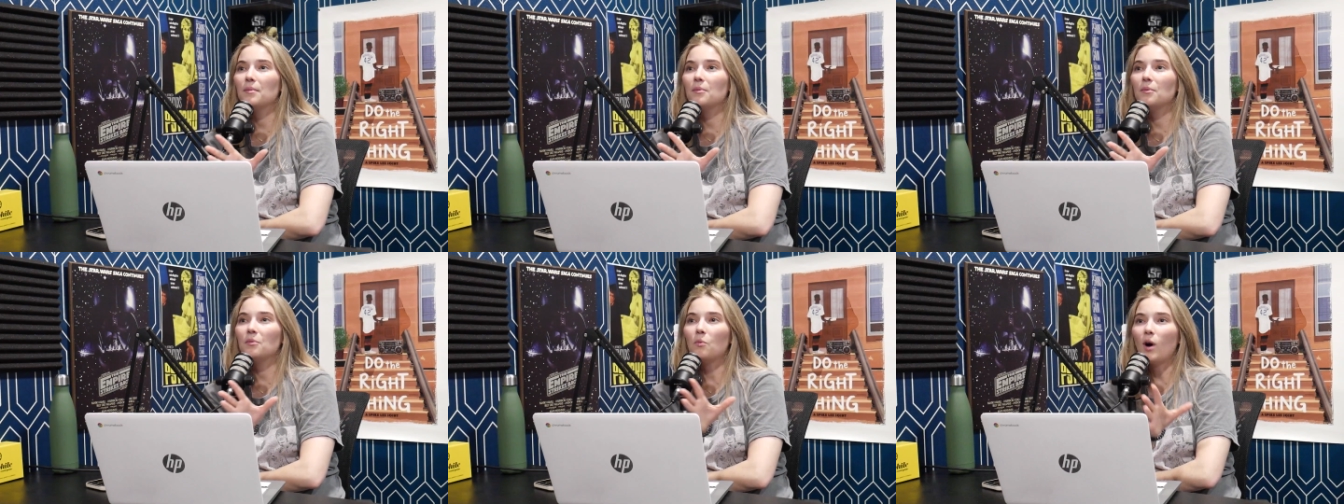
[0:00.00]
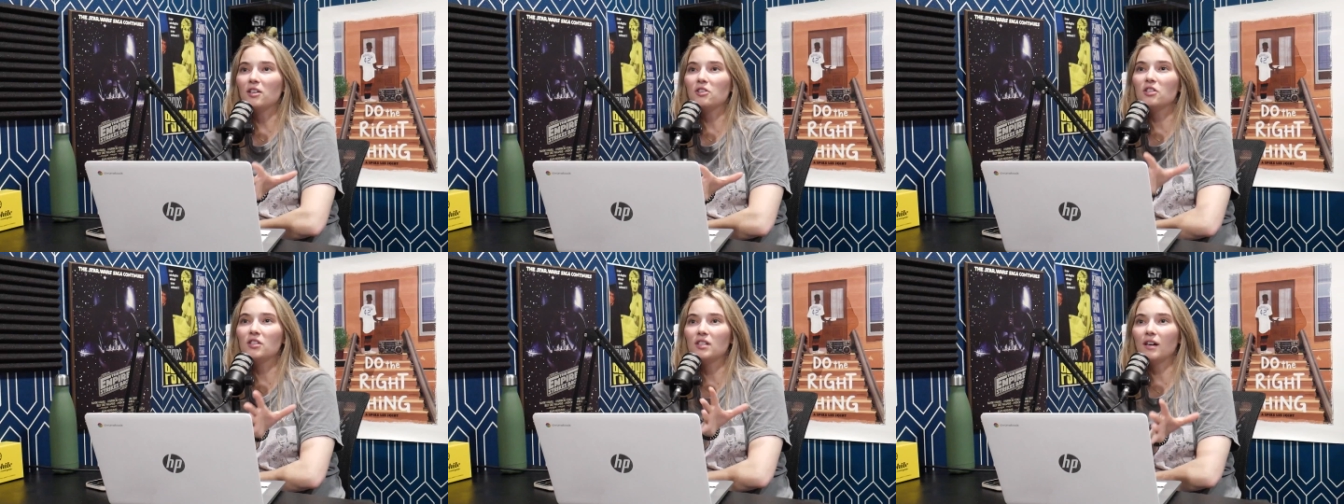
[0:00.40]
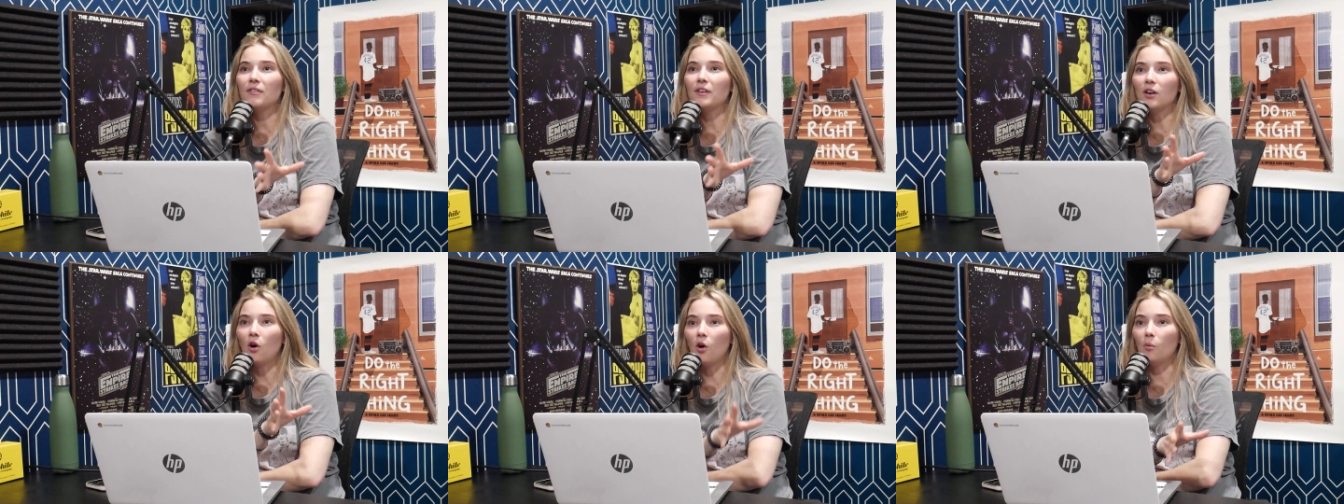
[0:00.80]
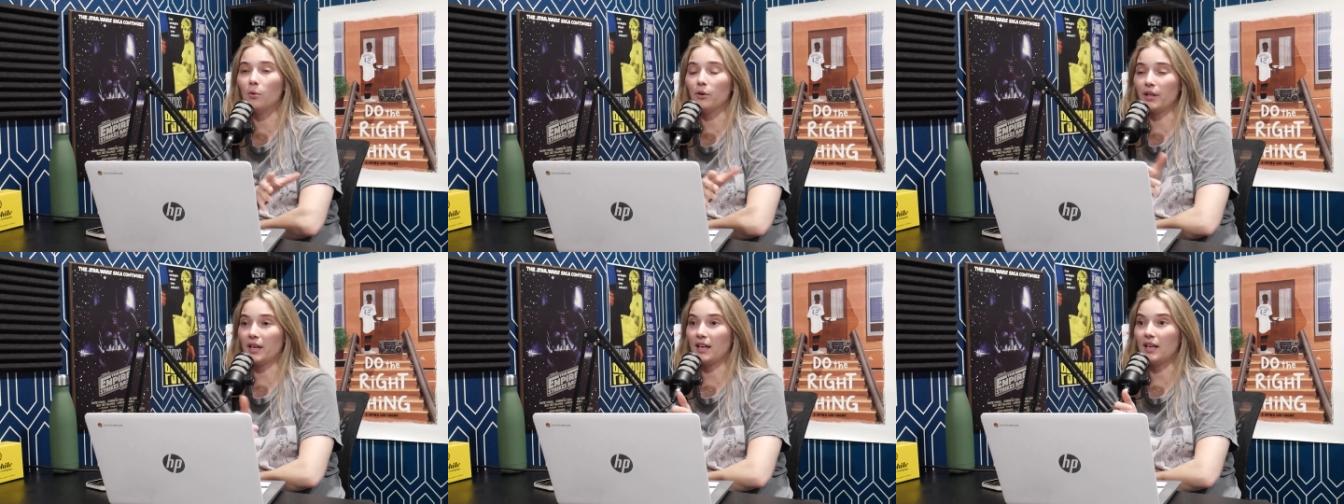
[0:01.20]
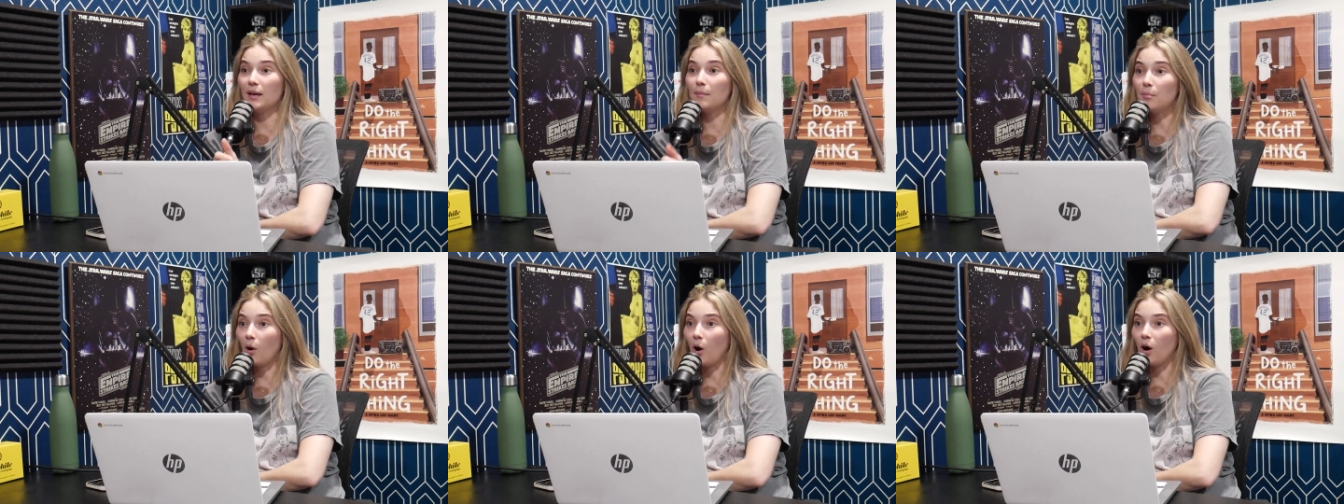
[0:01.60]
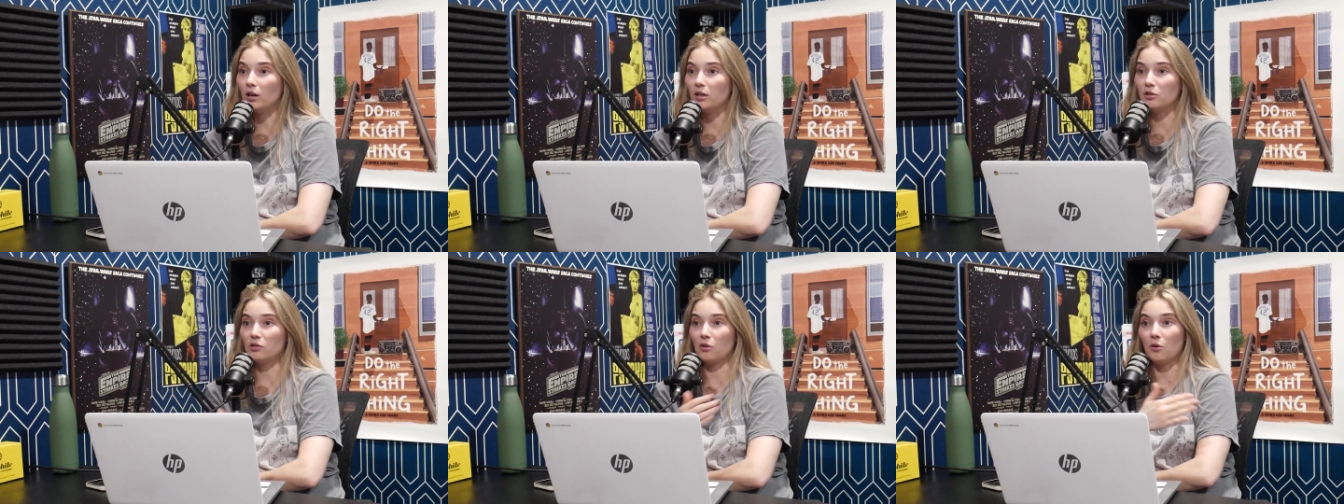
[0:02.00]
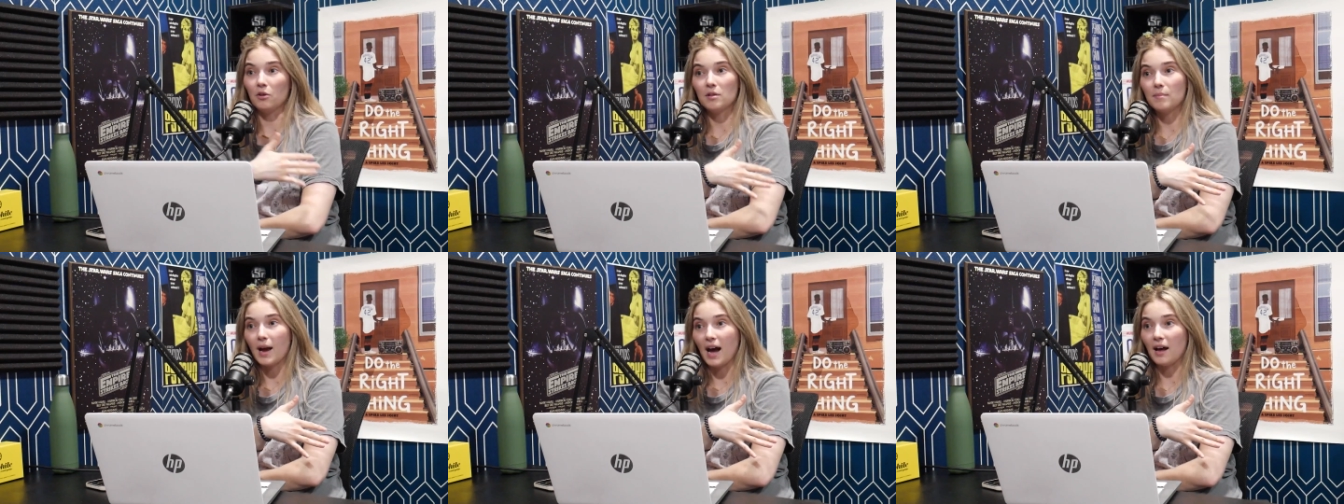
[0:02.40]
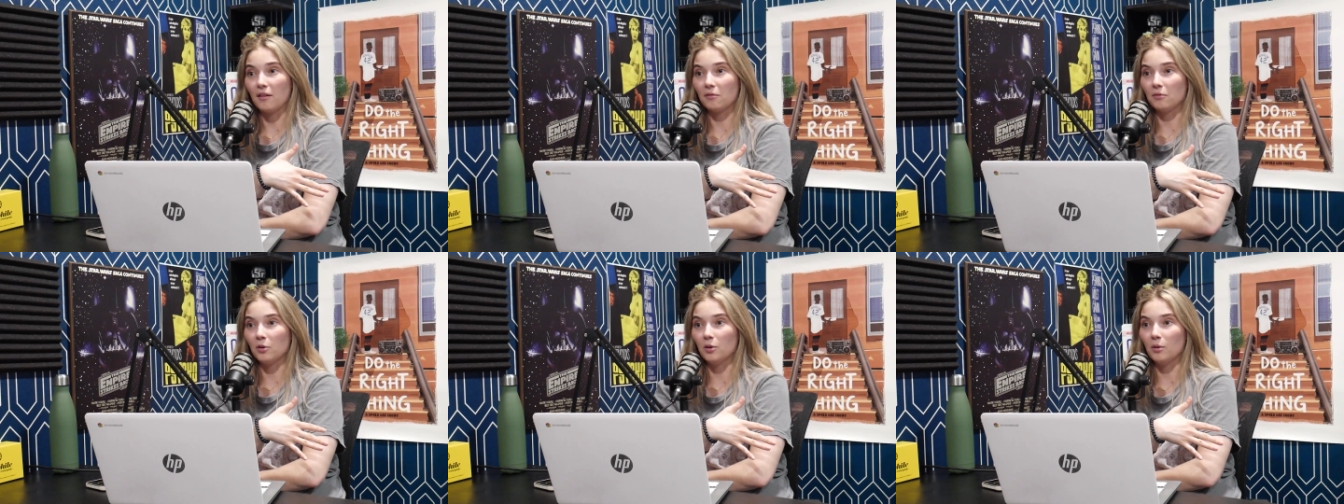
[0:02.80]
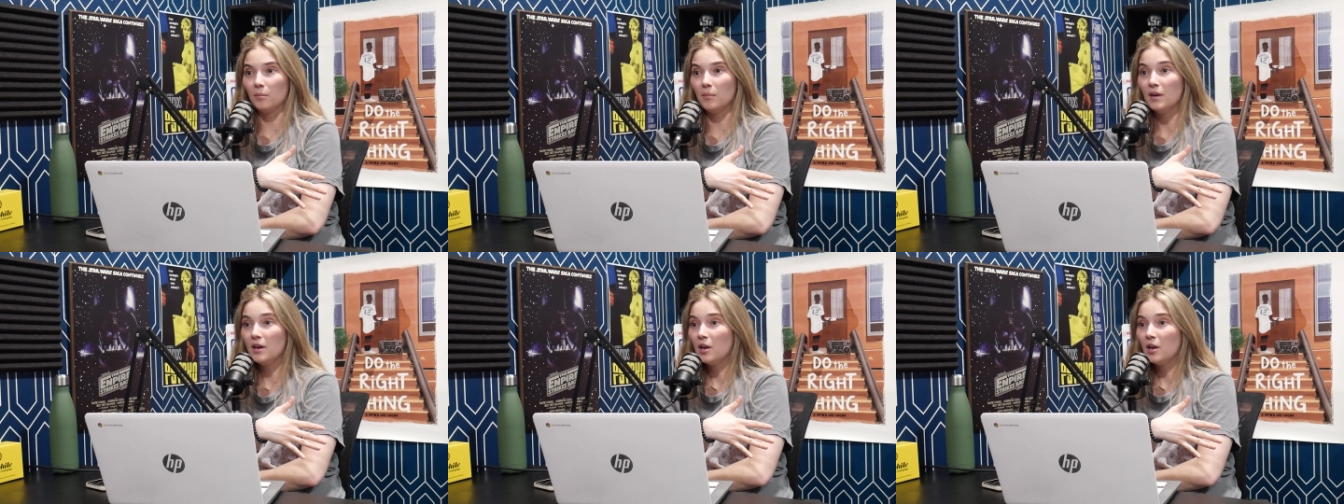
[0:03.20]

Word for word: watches stuff at home where they can hit pause, go to the bathroom.